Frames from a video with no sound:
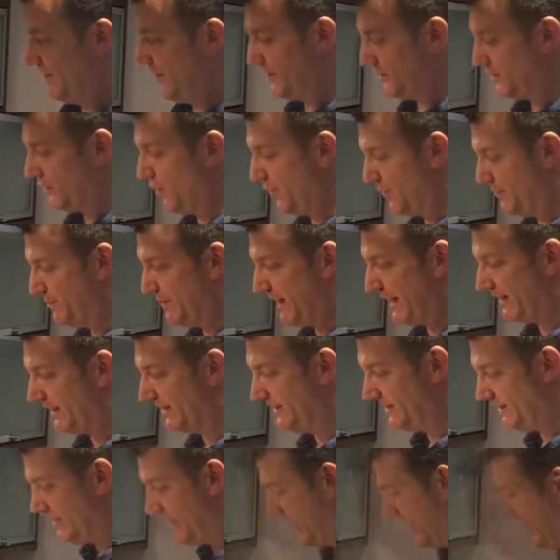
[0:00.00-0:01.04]
It's going back
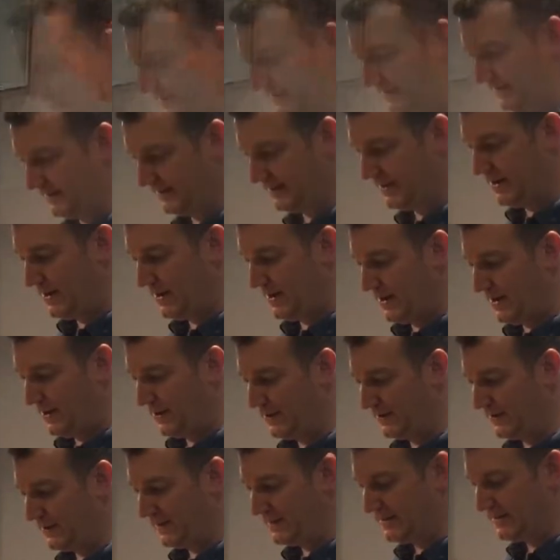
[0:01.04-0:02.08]
in there.
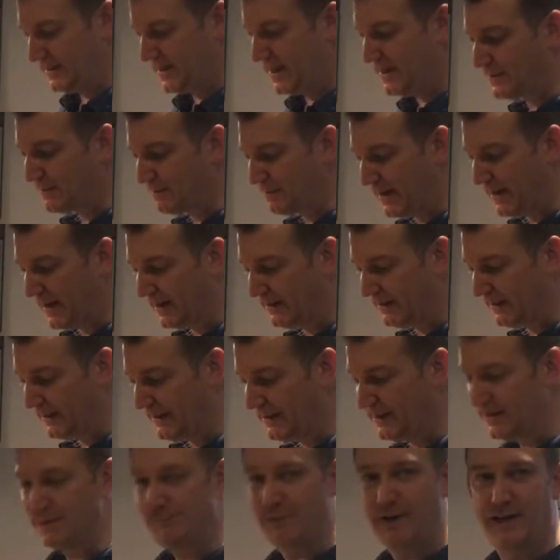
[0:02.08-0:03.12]
Okay, so that's my
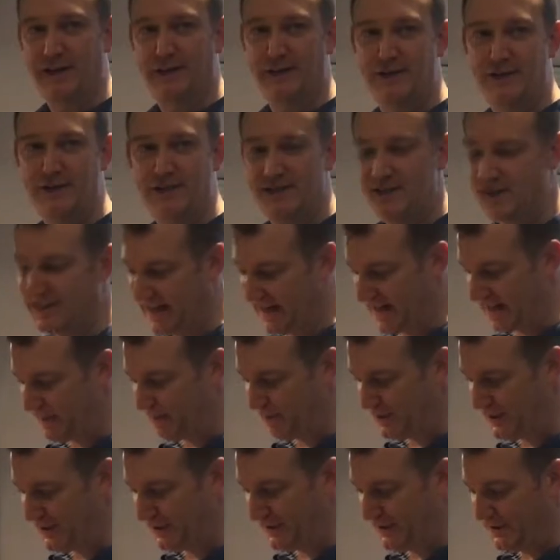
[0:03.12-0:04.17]
leek and my onions. I
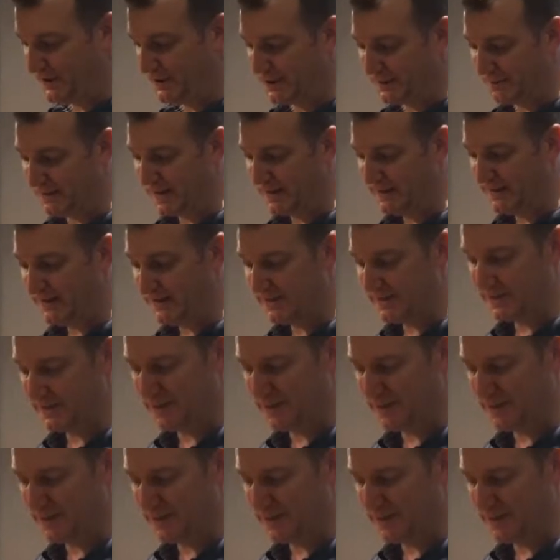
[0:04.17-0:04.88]
wish you could smell this,